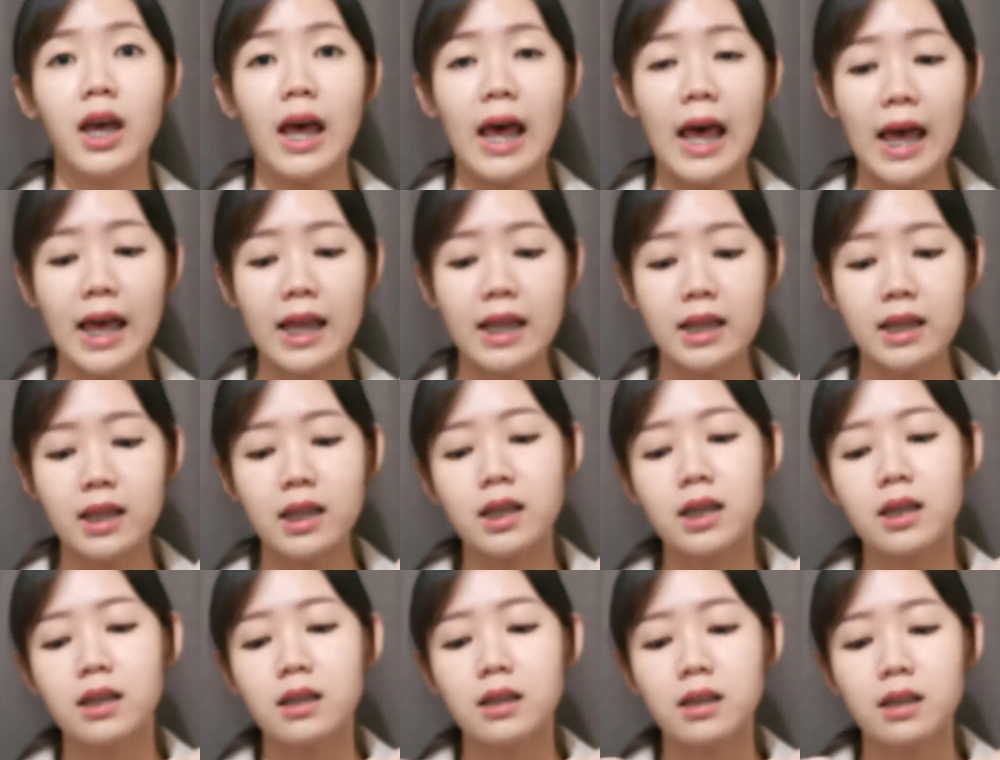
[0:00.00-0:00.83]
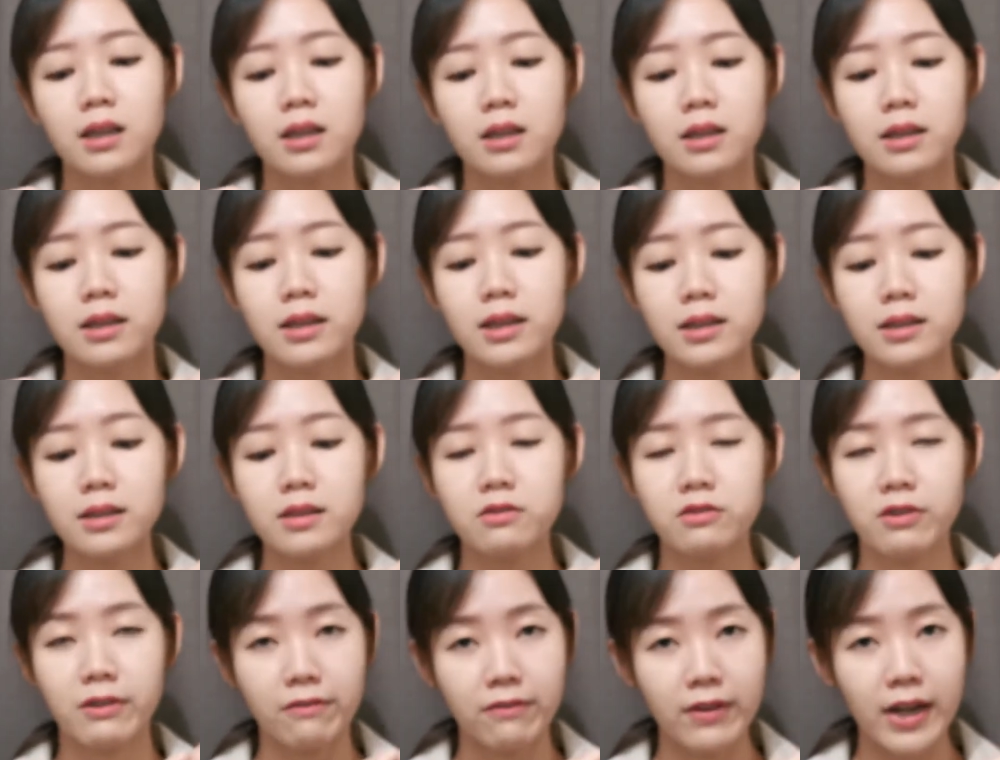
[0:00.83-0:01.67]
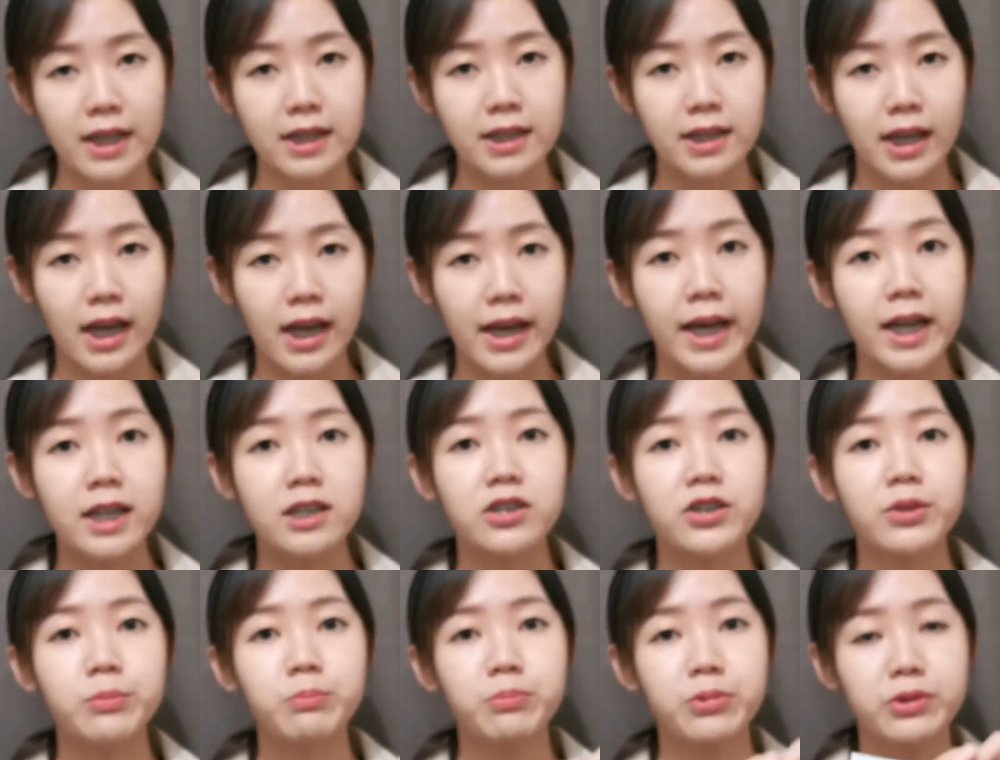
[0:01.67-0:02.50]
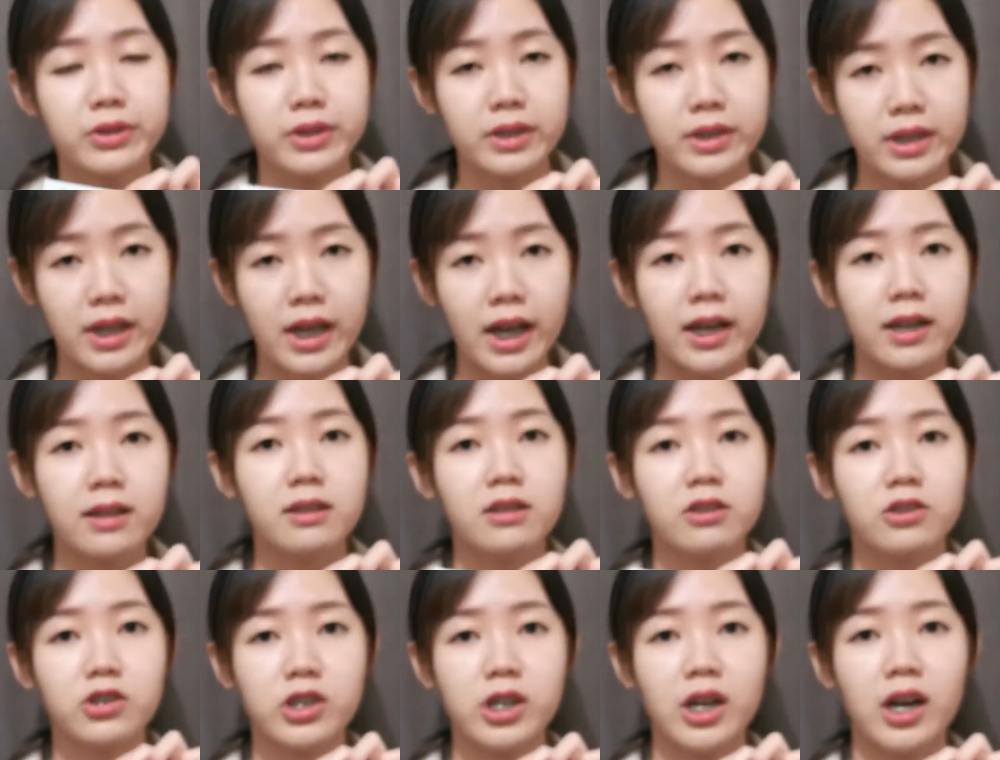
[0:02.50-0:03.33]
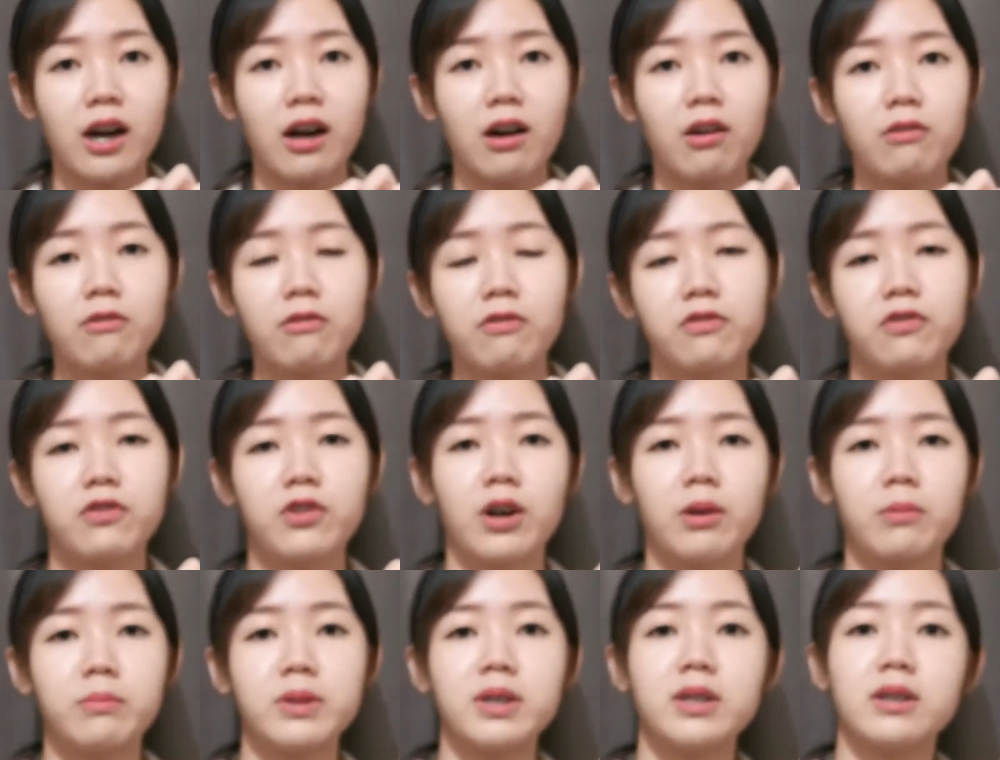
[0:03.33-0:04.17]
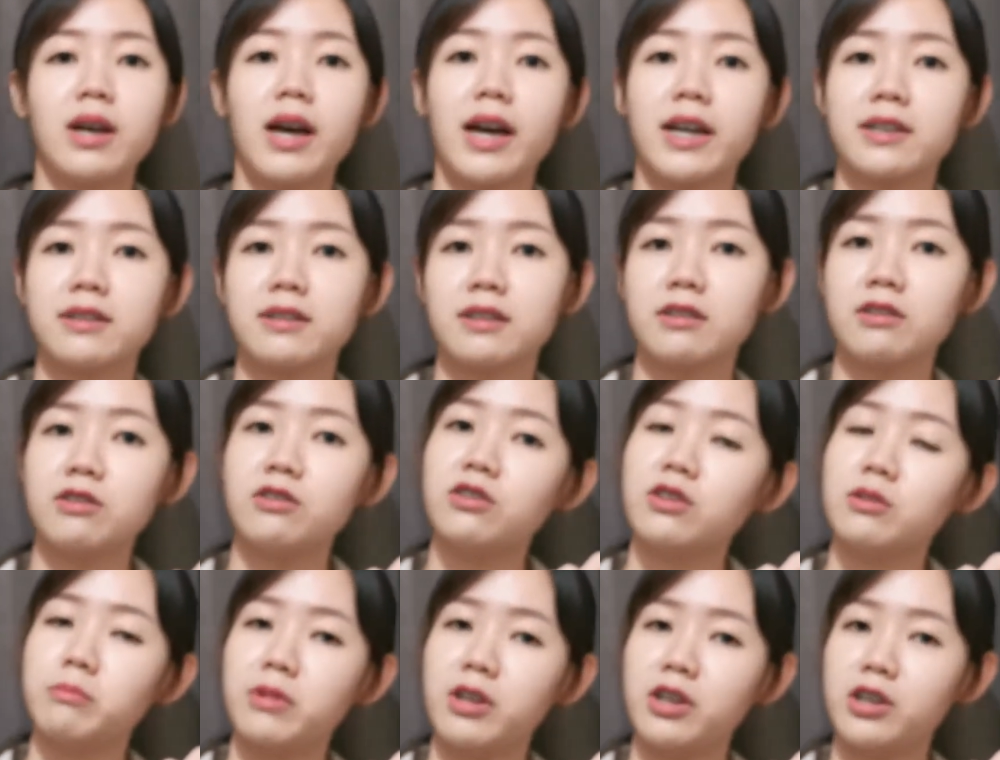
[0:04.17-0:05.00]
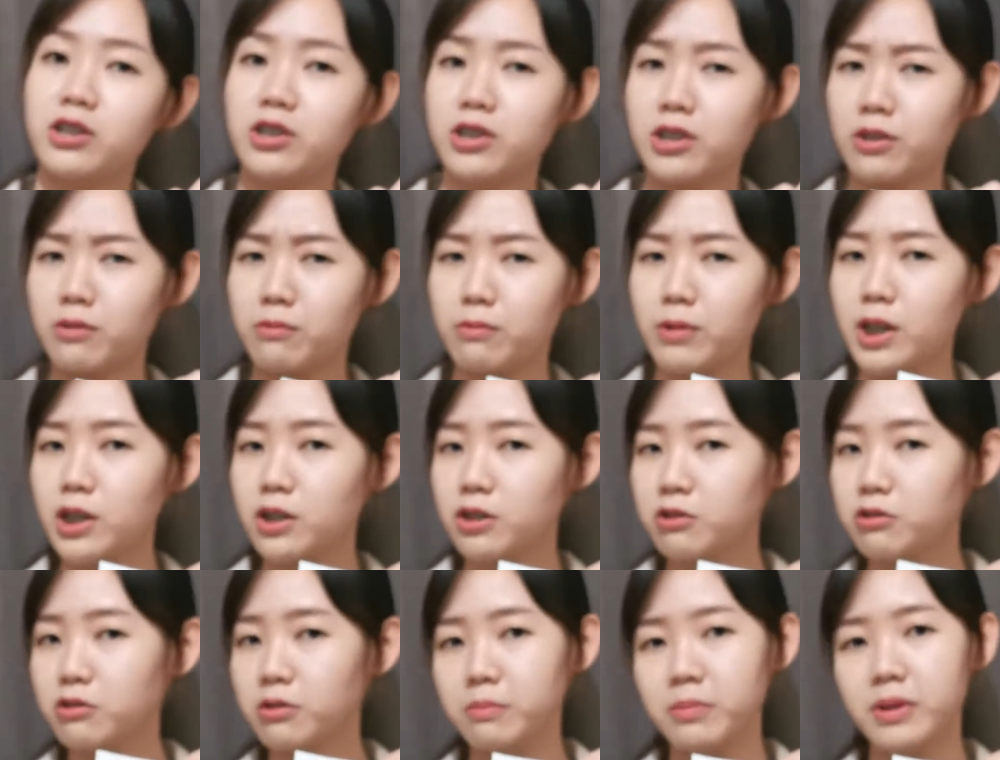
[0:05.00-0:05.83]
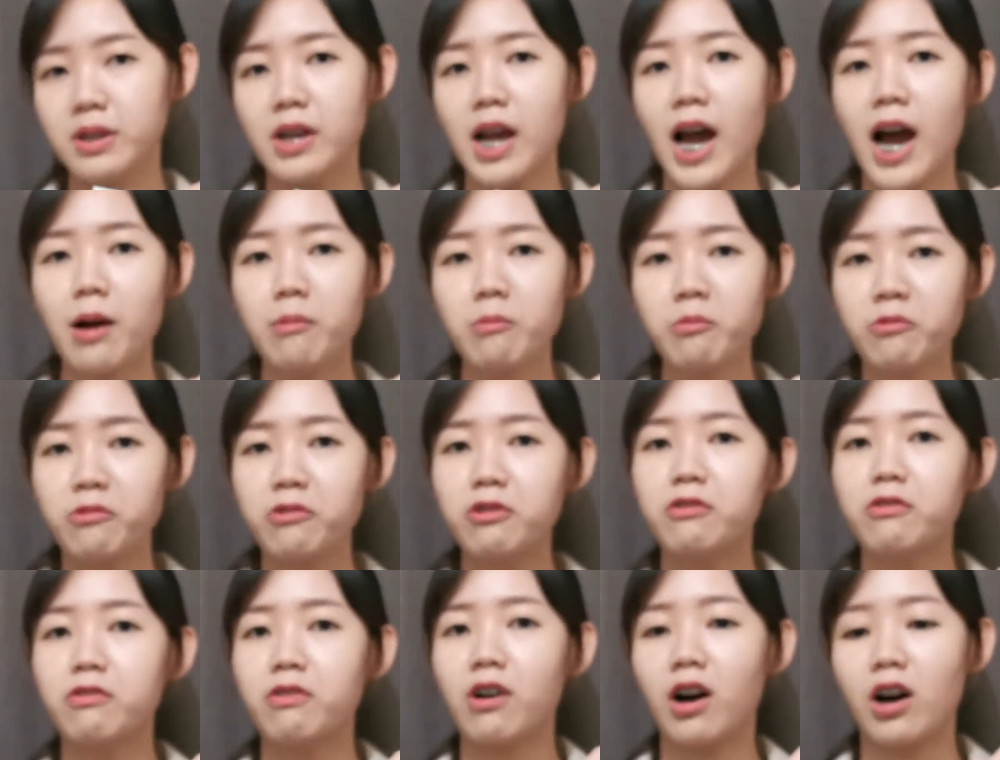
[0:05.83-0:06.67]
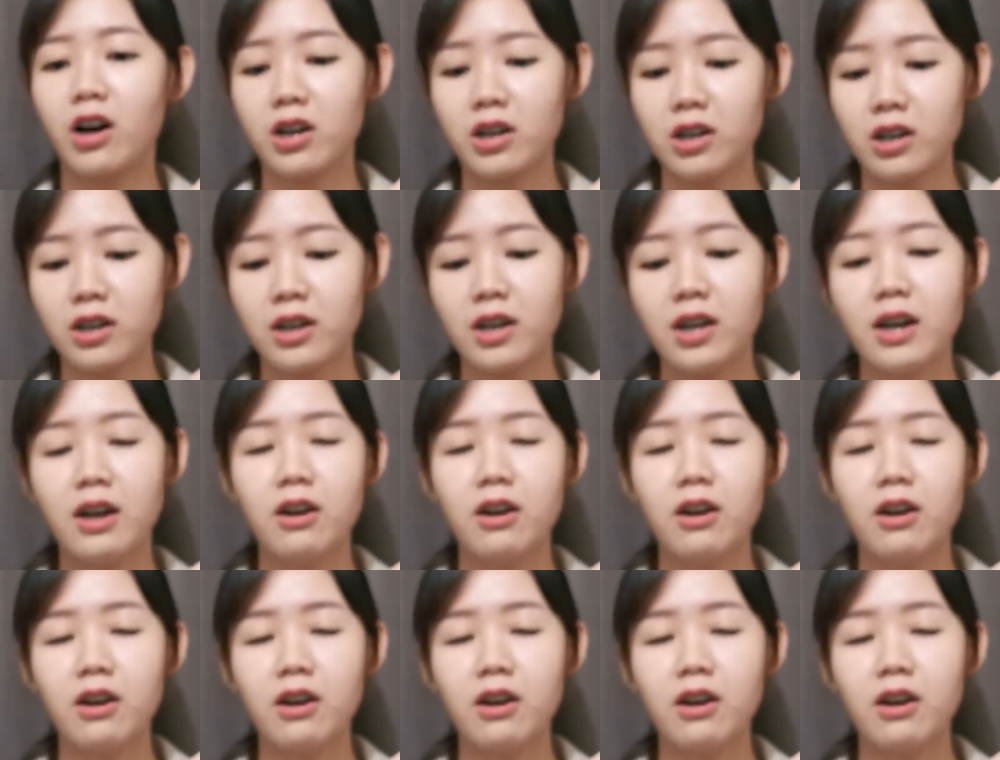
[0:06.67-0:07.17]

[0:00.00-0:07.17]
and this reflex can actually protect the child from the external stimulation, which could be harmful for her.